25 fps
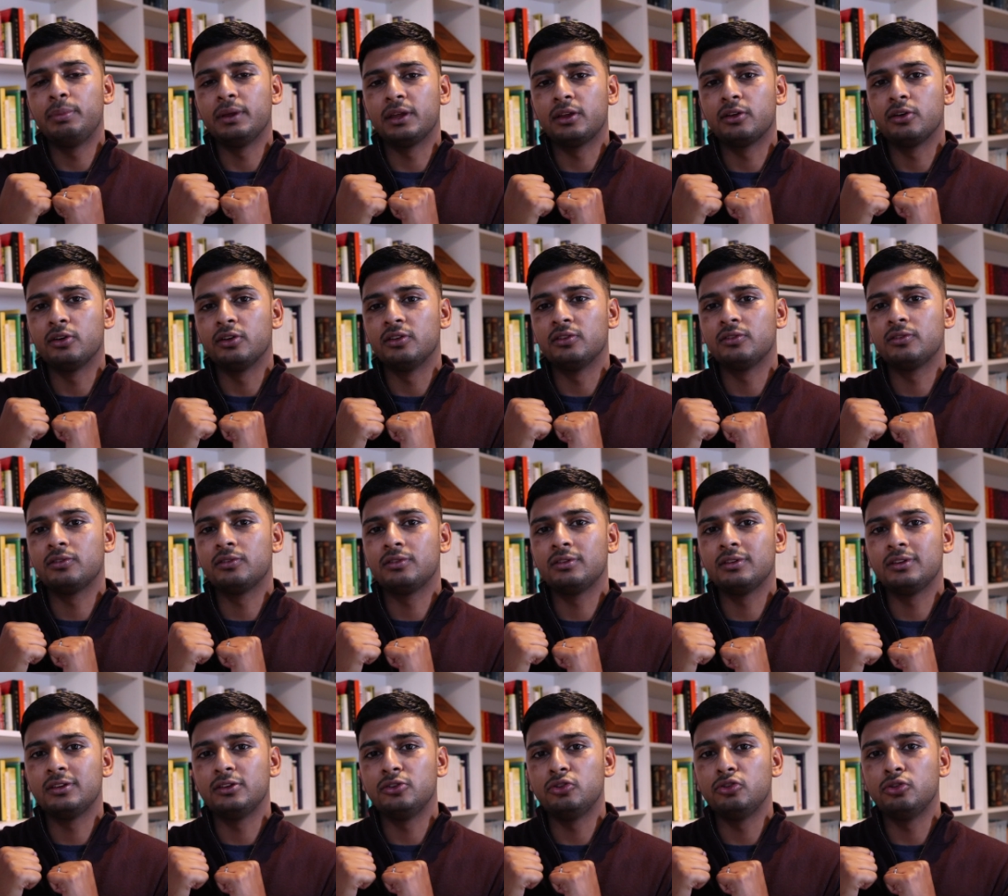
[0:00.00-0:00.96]
because
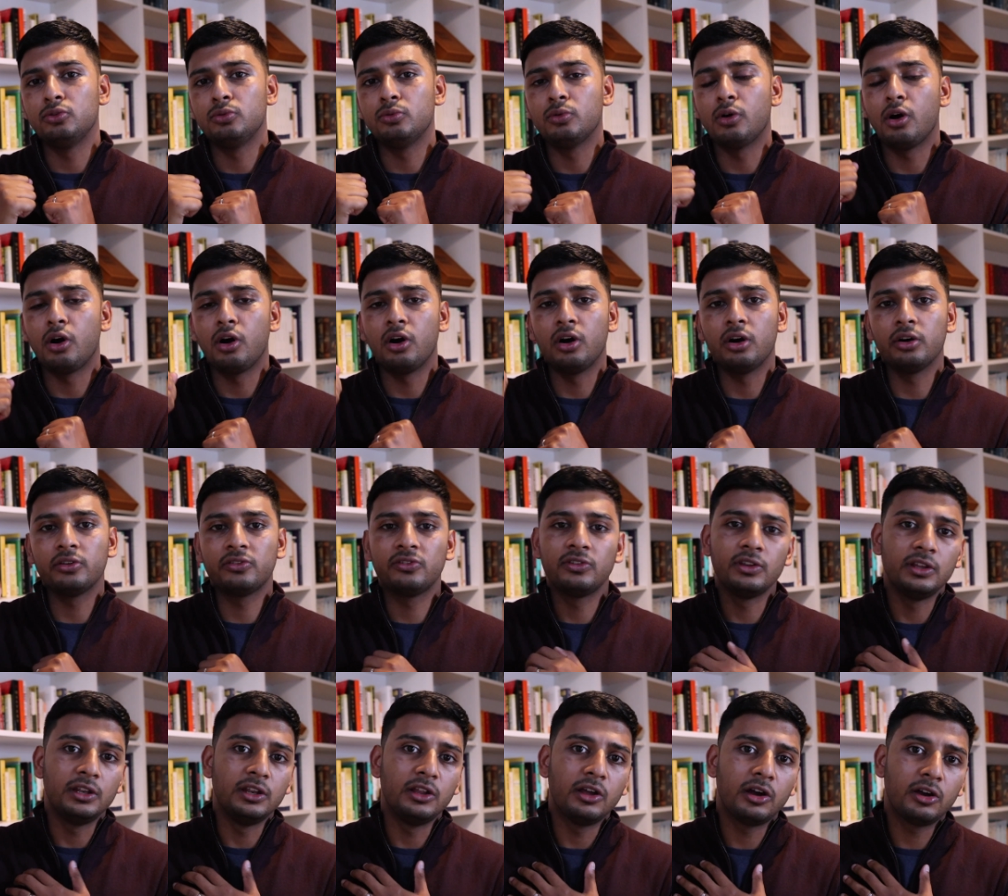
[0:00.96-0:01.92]
you are
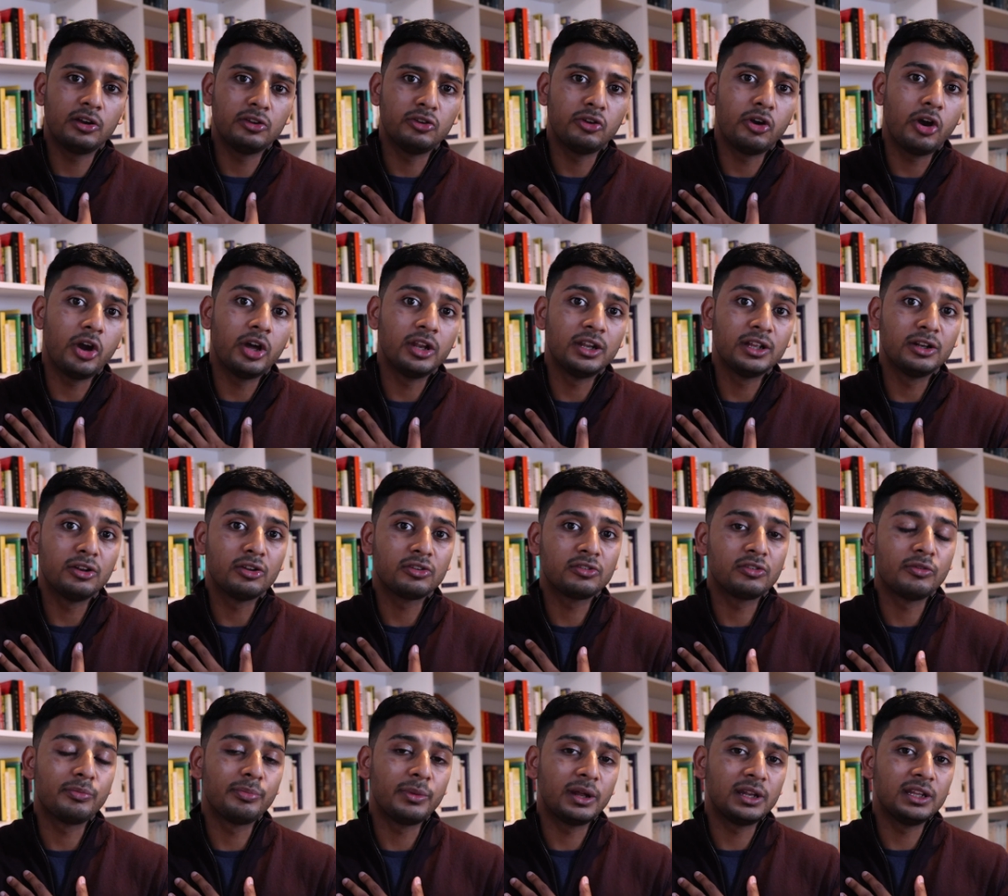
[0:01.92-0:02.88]
senior, you're earning lots
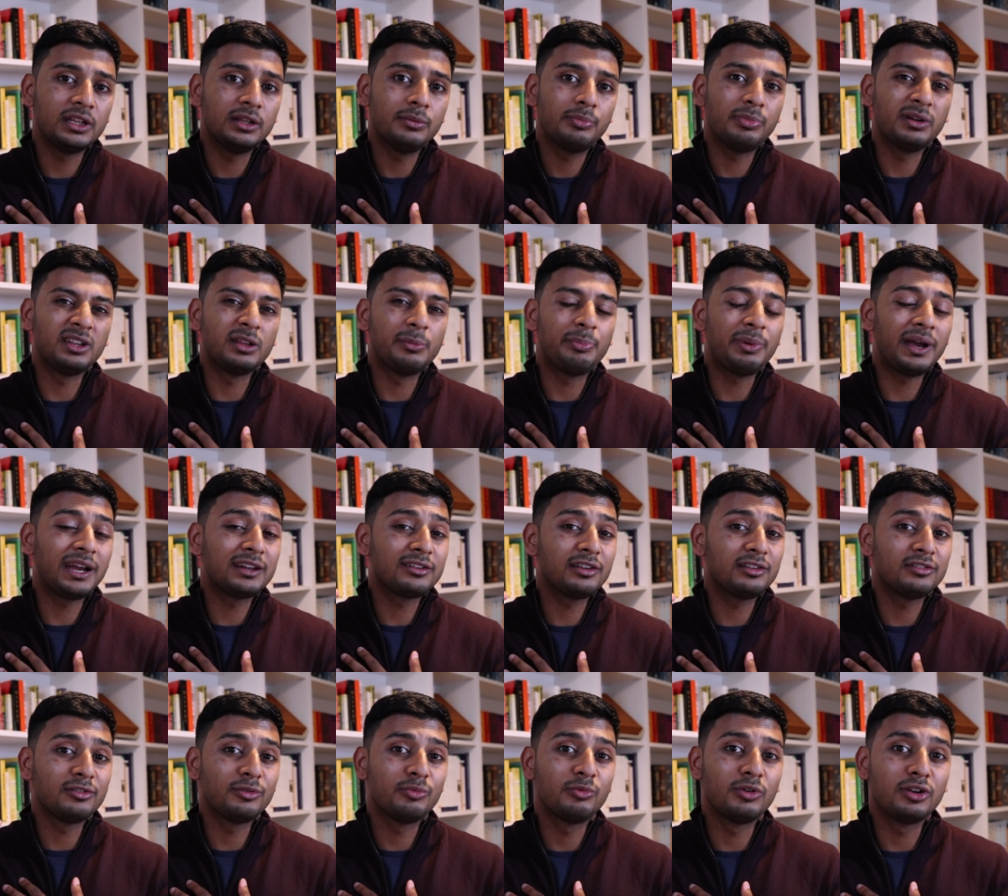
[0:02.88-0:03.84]
of money, but the bank
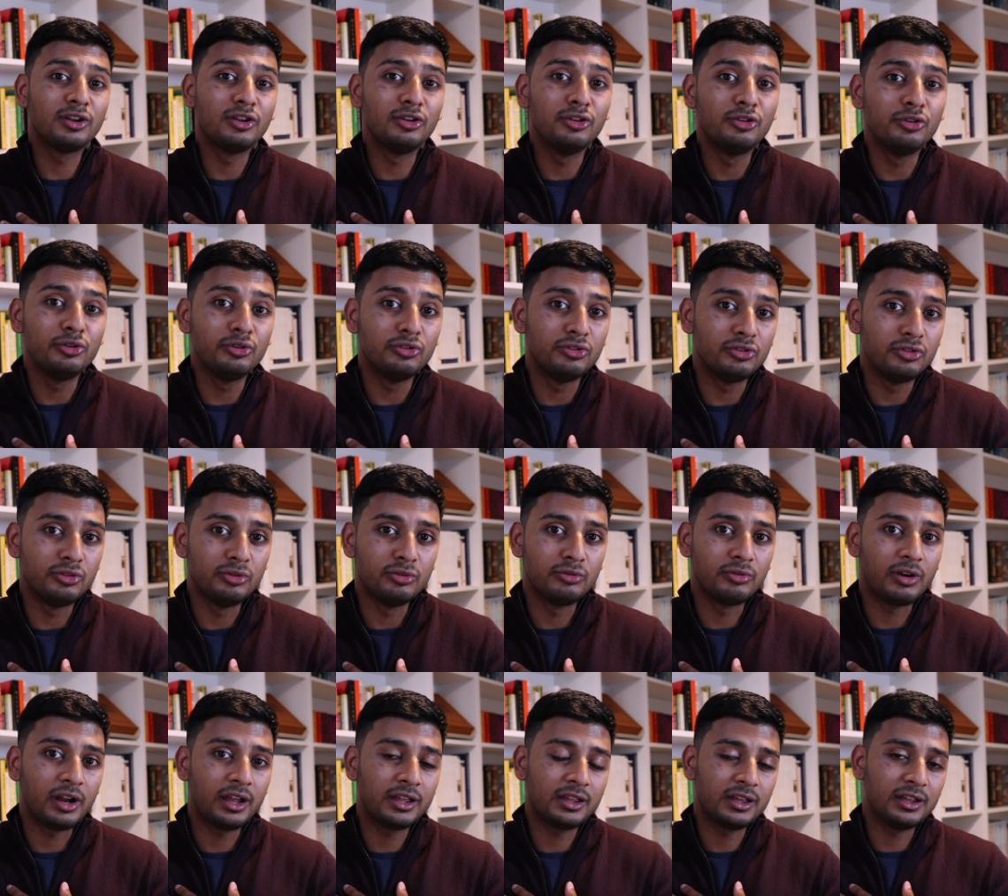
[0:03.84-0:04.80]
doesn't want to lose you,
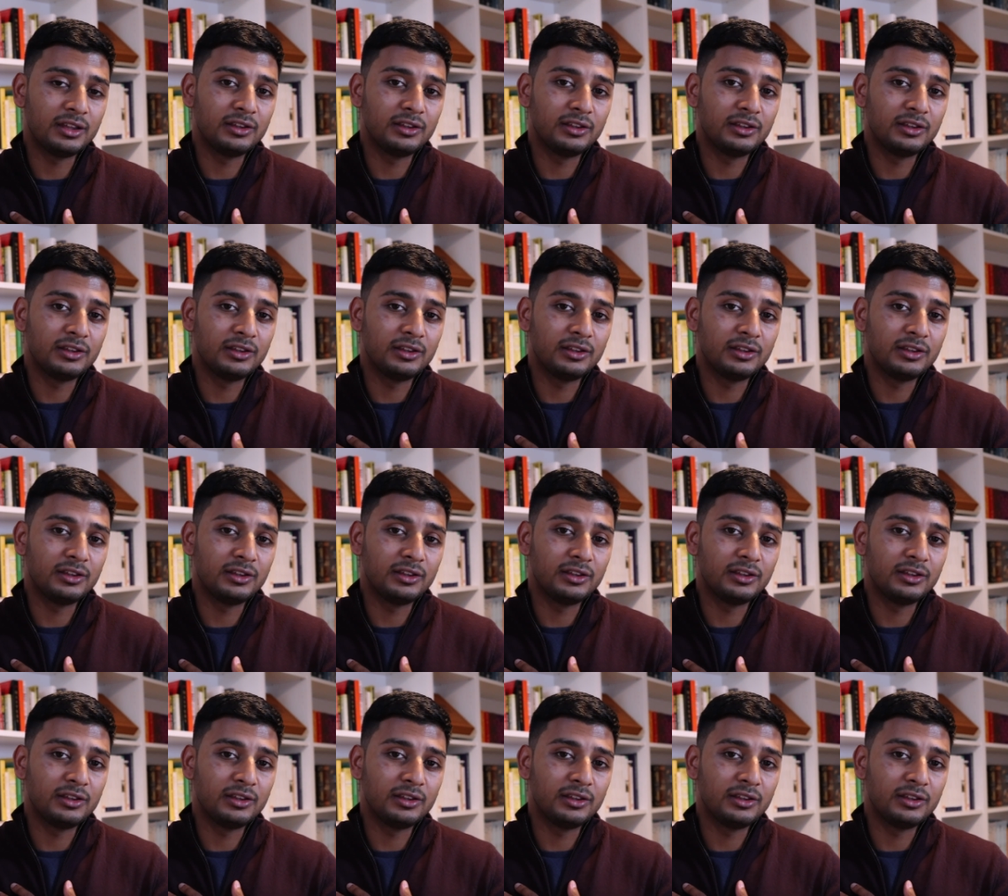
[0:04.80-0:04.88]
right?